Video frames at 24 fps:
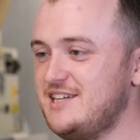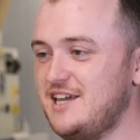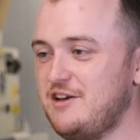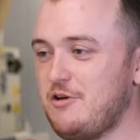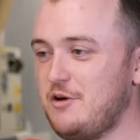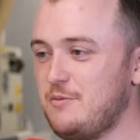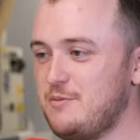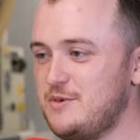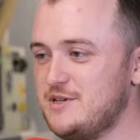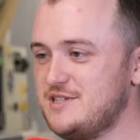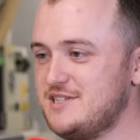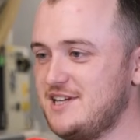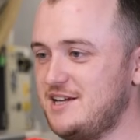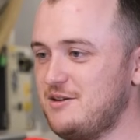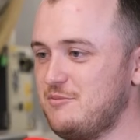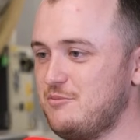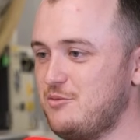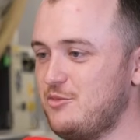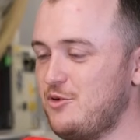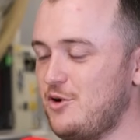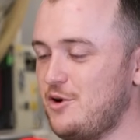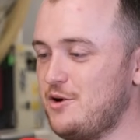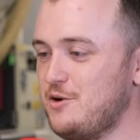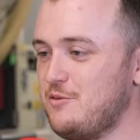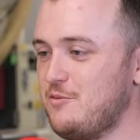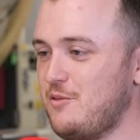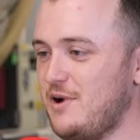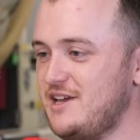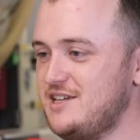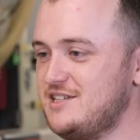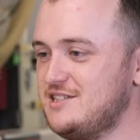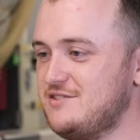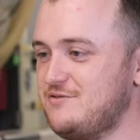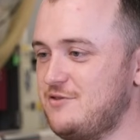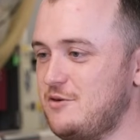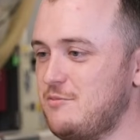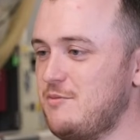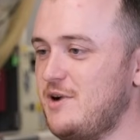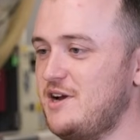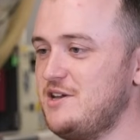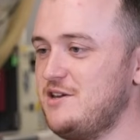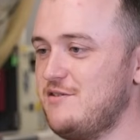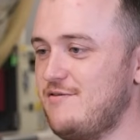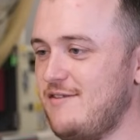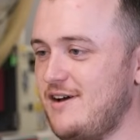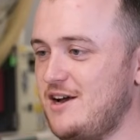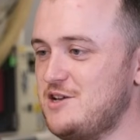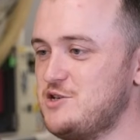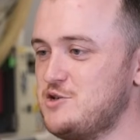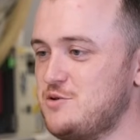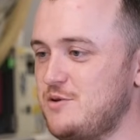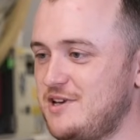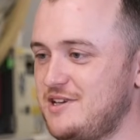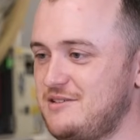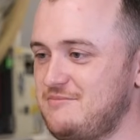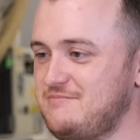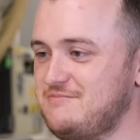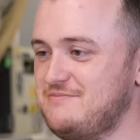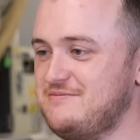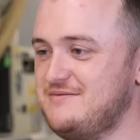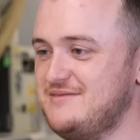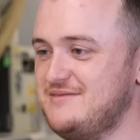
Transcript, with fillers: 0% product waste from manufacturing.